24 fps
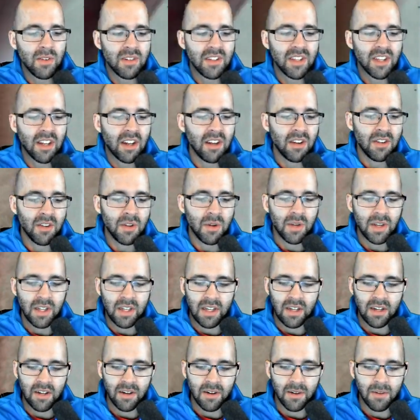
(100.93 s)
really going to do it
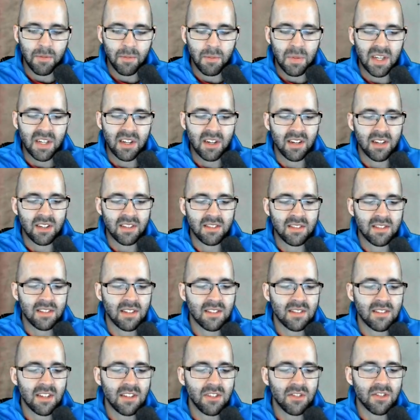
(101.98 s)
here because
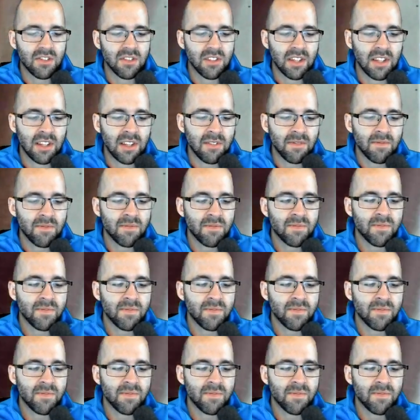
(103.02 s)
essentially,